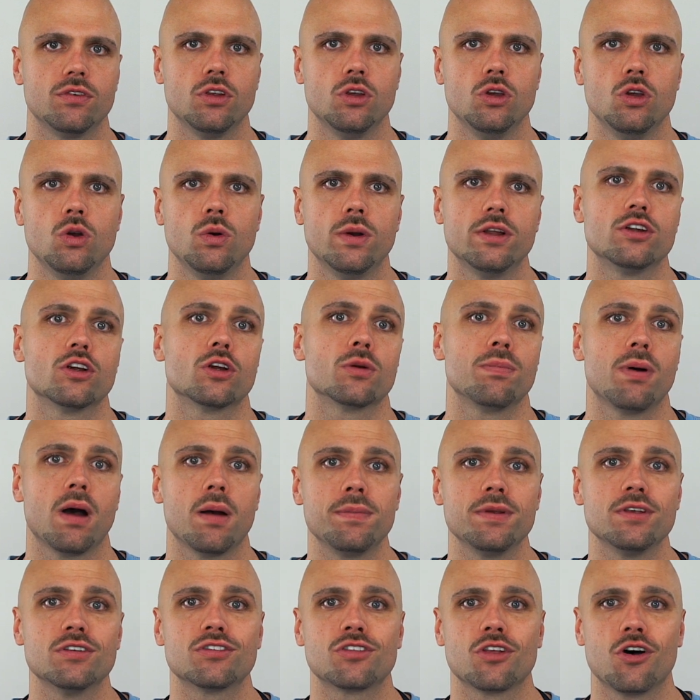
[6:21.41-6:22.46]
you and your
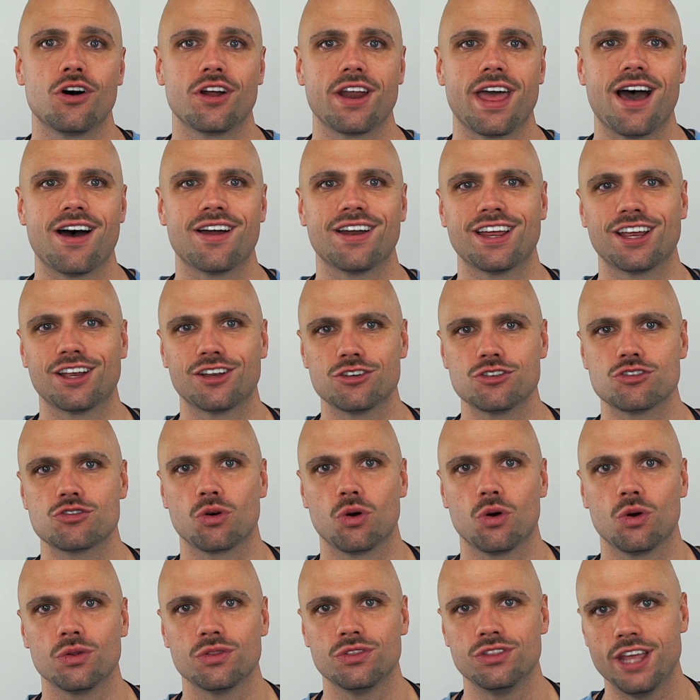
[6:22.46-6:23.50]
puppy's thought out and
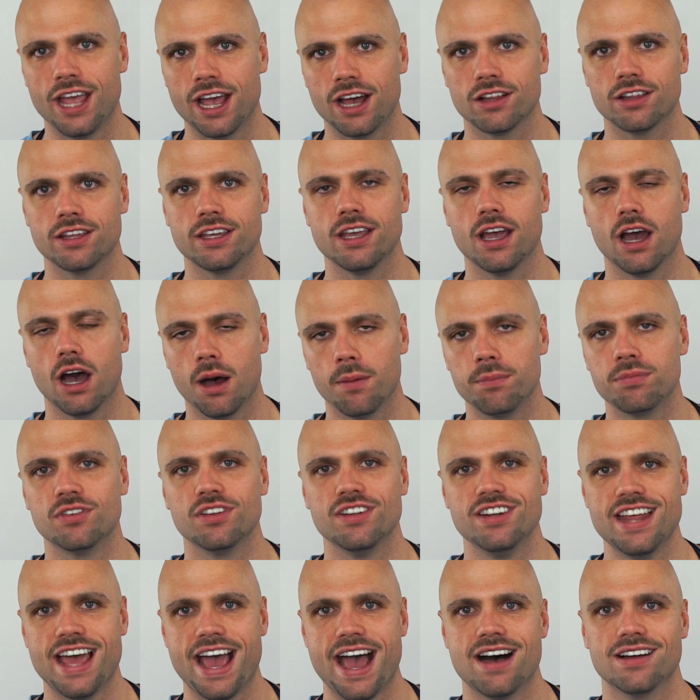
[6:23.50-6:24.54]
controlled daily ups
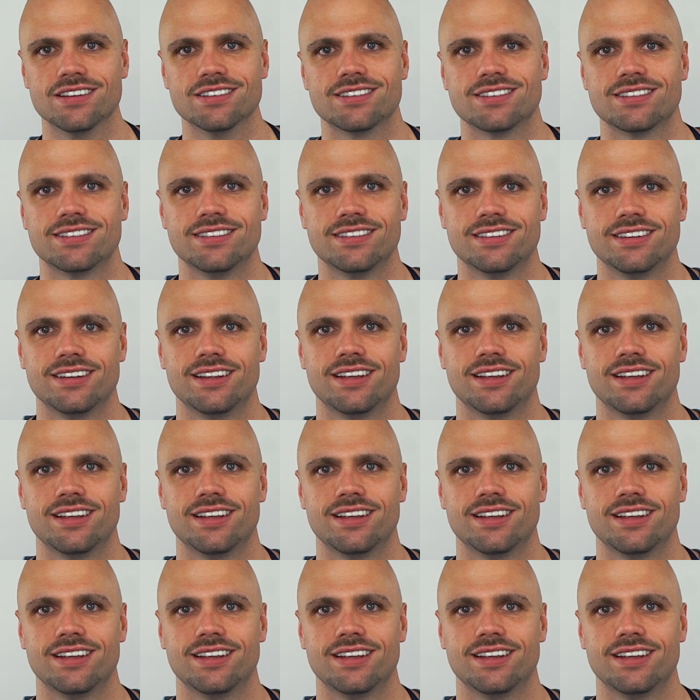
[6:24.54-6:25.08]
and downs.